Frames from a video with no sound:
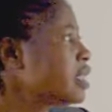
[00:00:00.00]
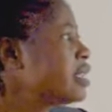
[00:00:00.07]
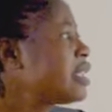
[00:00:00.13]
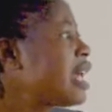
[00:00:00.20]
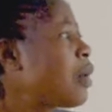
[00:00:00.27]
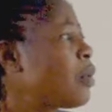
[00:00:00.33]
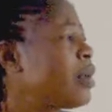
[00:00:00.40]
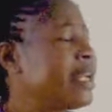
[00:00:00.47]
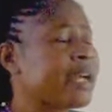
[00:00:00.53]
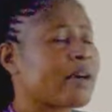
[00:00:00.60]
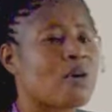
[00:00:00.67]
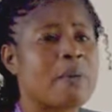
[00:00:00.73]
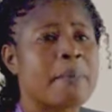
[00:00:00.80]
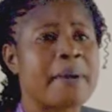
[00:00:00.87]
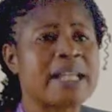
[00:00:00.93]
that one
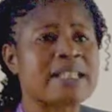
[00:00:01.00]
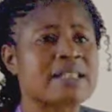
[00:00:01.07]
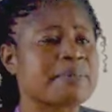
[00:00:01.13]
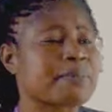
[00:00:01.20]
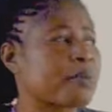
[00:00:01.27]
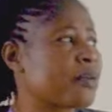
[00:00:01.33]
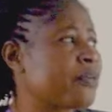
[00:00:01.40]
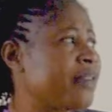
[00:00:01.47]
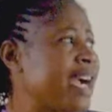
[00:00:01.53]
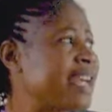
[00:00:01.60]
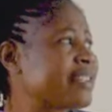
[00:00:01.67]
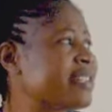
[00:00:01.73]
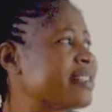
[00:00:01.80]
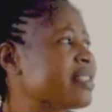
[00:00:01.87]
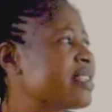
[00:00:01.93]
encompasses
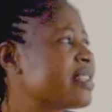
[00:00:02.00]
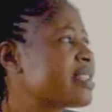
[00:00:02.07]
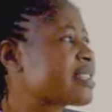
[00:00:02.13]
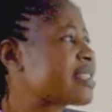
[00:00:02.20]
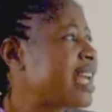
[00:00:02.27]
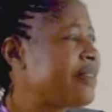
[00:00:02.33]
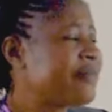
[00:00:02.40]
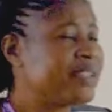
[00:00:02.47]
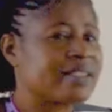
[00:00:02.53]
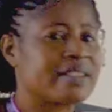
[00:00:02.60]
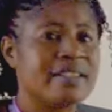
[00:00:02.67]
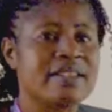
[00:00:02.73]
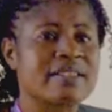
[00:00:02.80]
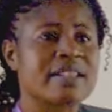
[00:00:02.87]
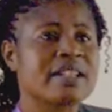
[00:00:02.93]
providing
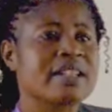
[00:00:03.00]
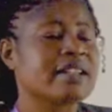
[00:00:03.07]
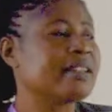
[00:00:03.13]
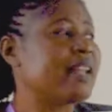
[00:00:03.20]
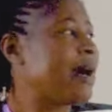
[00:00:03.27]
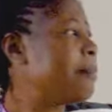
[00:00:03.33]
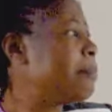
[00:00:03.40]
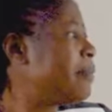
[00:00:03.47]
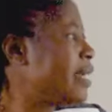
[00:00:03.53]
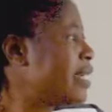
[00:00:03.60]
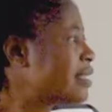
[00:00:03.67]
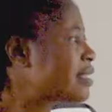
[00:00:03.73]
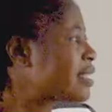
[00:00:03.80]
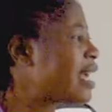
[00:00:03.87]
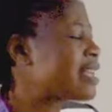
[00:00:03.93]
services that
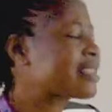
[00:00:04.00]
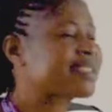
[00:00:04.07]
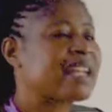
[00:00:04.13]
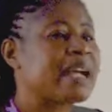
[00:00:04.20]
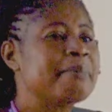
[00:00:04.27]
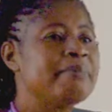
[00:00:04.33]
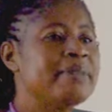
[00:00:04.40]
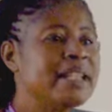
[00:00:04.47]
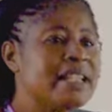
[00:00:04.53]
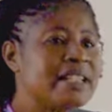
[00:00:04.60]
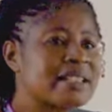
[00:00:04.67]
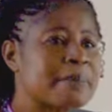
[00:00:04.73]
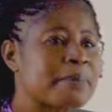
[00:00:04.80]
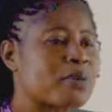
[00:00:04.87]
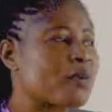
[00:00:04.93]
meet
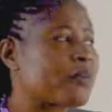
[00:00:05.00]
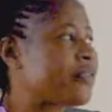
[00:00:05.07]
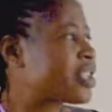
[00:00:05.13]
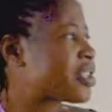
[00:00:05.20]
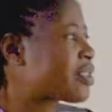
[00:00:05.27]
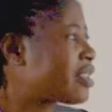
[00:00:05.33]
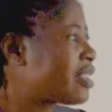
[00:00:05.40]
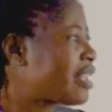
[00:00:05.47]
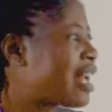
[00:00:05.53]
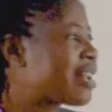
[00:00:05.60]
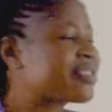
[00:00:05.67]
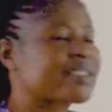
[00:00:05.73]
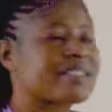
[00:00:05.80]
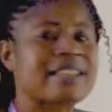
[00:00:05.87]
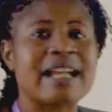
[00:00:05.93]
established professional
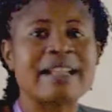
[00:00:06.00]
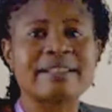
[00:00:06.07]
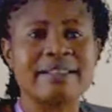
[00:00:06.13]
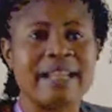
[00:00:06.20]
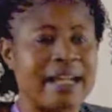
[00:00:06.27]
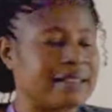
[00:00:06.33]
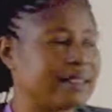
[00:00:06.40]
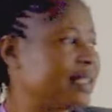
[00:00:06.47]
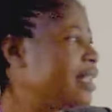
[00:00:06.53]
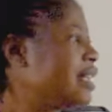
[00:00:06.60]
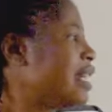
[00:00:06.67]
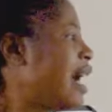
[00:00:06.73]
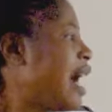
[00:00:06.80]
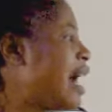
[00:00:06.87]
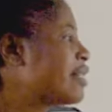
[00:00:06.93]
standard
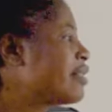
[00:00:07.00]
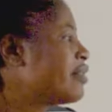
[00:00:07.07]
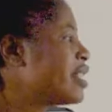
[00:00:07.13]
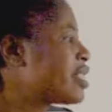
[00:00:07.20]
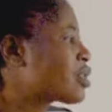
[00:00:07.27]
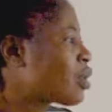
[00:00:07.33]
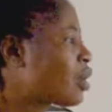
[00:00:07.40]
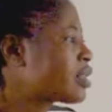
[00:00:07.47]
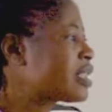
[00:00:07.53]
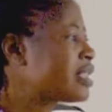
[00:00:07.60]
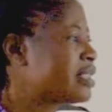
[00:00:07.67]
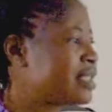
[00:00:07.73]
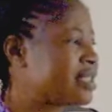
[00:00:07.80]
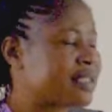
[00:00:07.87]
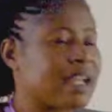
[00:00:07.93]
and result
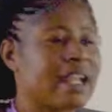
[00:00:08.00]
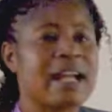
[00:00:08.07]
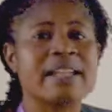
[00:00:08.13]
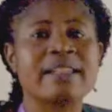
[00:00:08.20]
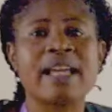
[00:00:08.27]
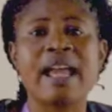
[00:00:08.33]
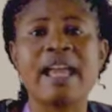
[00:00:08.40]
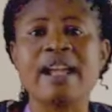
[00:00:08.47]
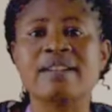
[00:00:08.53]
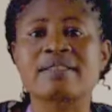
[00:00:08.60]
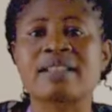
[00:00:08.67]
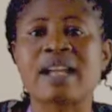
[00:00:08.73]
in desired health